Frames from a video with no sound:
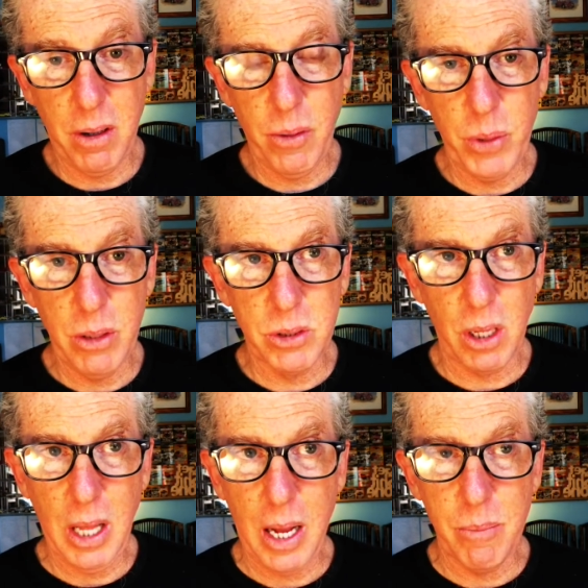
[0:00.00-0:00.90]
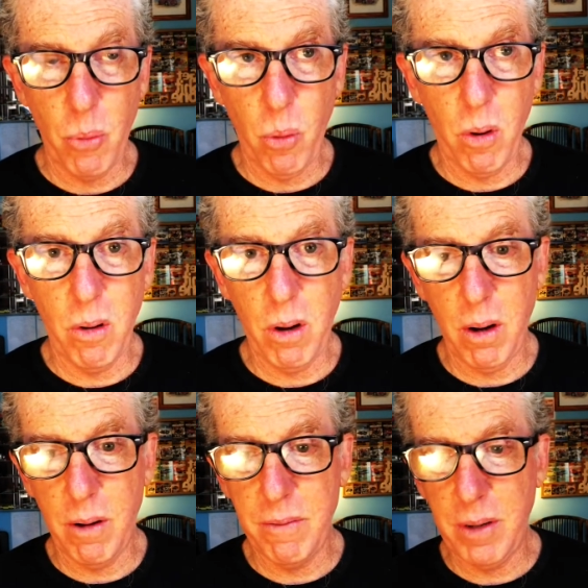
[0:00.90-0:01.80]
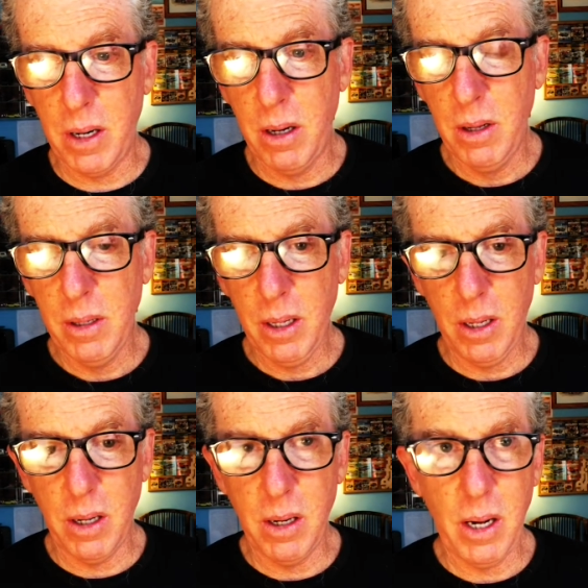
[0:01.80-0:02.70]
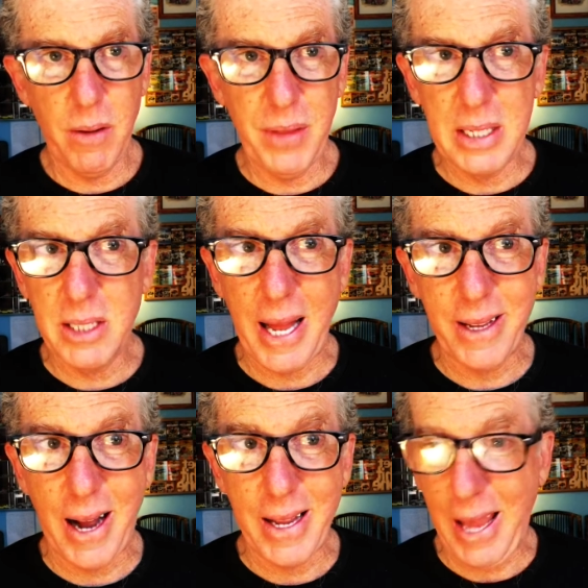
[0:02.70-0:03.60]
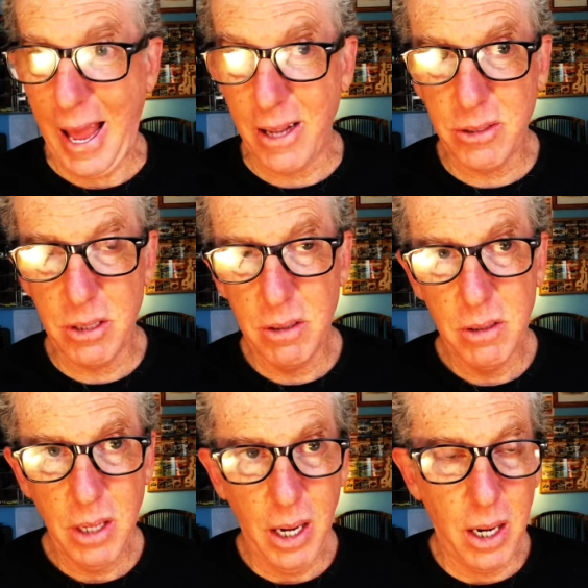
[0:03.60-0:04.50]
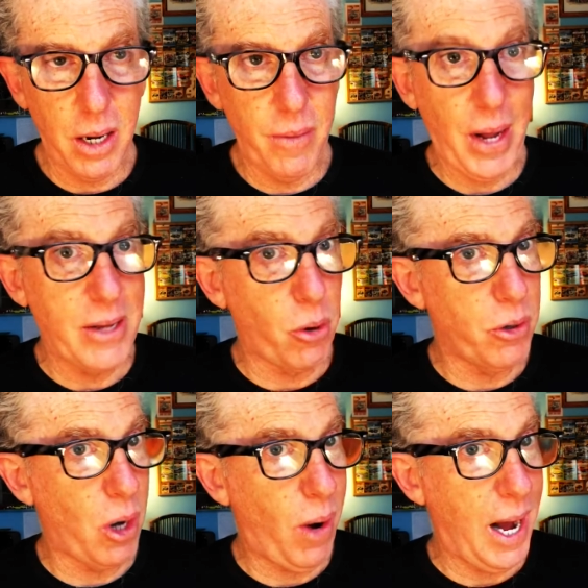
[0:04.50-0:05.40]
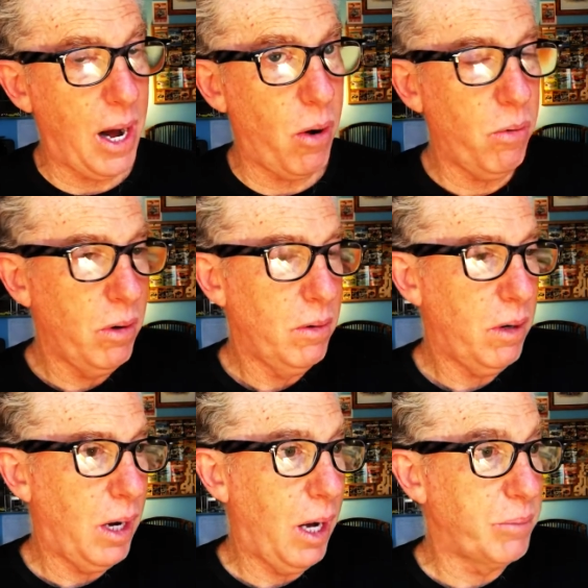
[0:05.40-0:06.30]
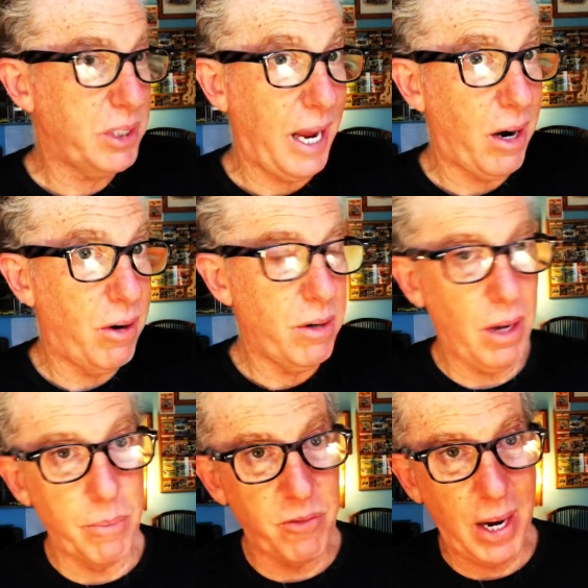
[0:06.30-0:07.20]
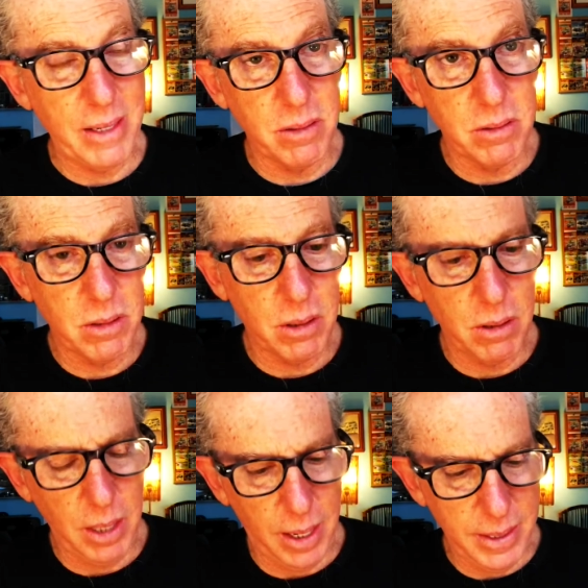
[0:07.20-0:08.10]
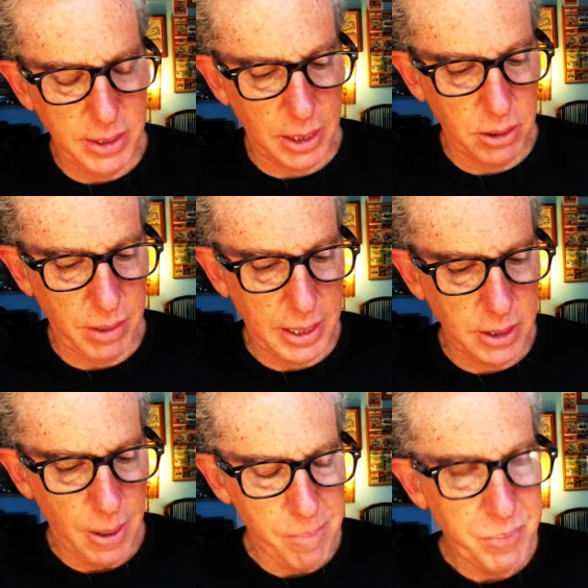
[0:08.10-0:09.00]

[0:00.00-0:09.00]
We use a lot more of things like I can't, I don't know how, I'm scared, I'm frightened, a lot of these kinds of things.